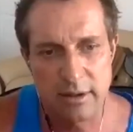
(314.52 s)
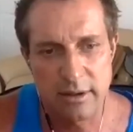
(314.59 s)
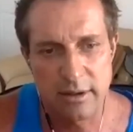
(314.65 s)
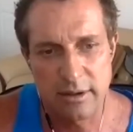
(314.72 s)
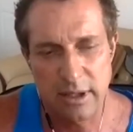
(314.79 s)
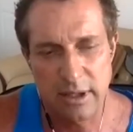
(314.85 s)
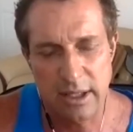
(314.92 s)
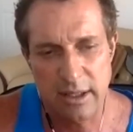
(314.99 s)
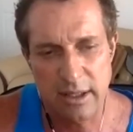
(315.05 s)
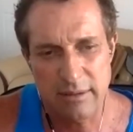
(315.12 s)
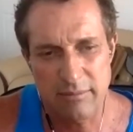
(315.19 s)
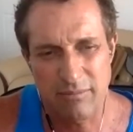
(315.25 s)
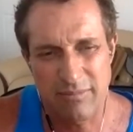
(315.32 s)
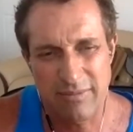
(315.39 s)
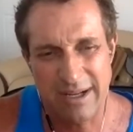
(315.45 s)
I, I,
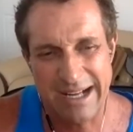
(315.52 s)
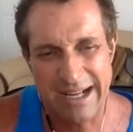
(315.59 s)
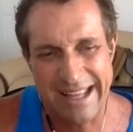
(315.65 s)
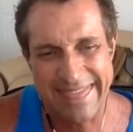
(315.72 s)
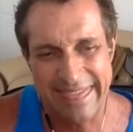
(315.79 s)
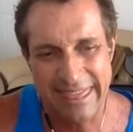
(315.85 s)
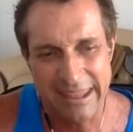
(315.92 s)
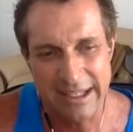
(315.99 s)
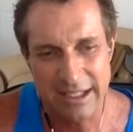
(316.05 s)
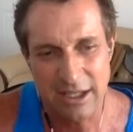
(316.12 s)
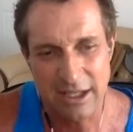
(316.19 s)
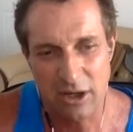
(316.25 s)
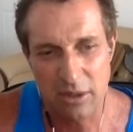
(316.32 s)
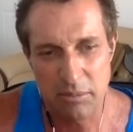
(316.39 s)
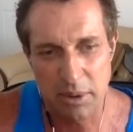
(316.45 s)
I, think I
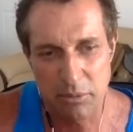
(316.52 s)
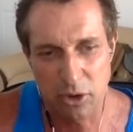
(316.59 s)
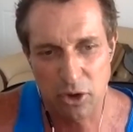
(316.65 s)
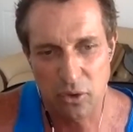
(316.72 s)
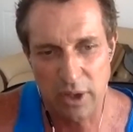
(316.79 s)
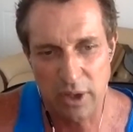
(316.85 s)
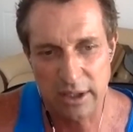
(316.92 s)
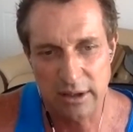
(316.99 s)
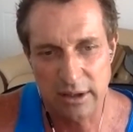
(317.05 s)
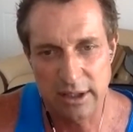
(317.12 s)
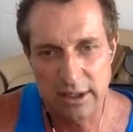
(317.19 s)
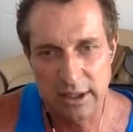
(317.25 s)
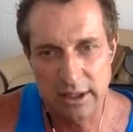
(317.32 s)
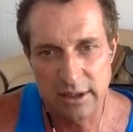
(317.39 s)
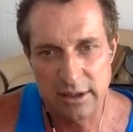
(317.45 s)
remember correctly
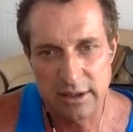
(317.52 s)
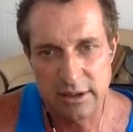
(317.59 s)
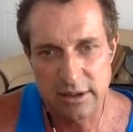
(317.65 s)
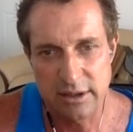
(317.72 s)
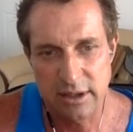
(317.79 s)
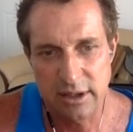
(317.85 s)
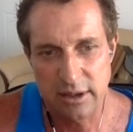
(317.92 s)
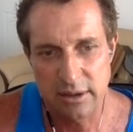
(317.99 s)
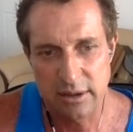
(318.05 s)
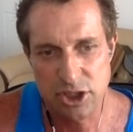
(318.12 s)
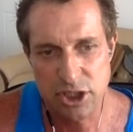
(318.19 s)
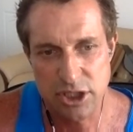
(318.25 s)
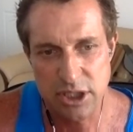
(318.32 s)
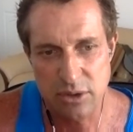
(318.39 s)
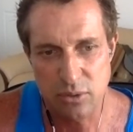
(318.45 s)
that uh,
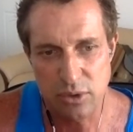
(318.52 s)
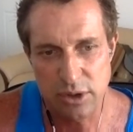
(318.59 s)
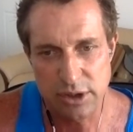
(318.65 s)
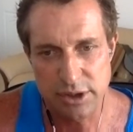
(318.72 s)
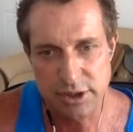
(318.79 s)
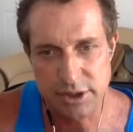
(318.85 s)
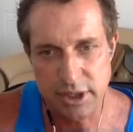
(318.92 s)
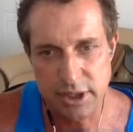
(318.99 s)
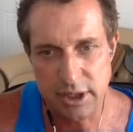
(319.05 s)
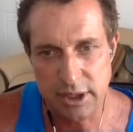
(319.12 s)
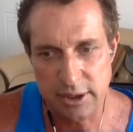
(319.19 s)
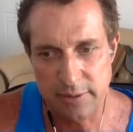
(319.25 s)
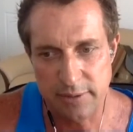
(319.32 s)
she was. Uh,